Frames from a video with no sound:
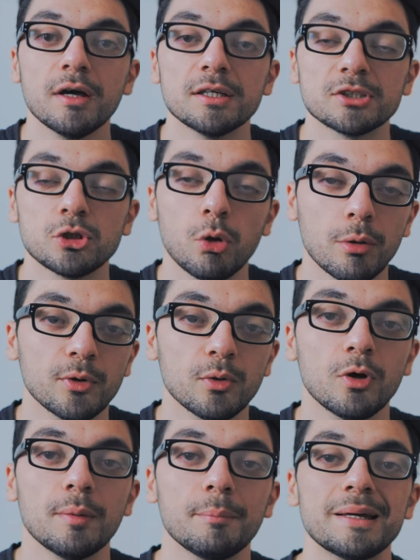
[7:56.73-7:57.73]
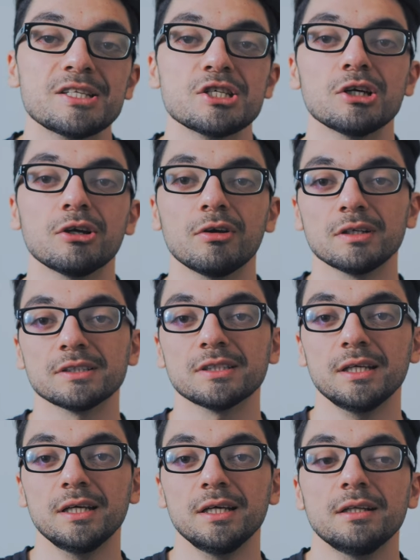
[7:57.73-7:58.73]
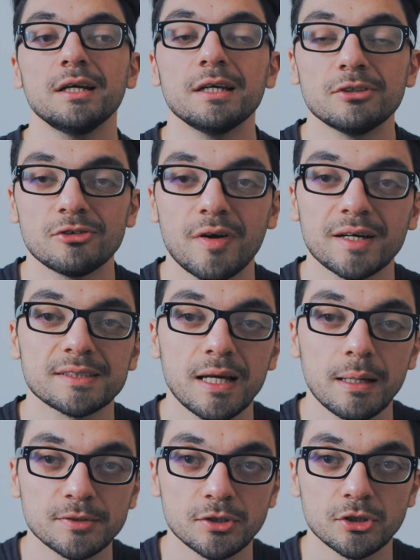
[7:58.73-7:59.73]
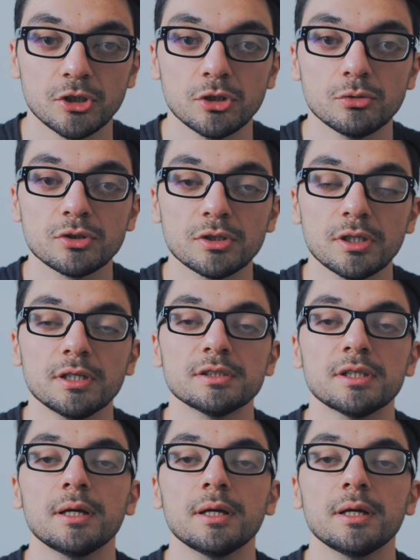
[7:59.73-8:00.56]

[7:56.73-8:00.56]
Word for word: soluble materials in drug substitutes is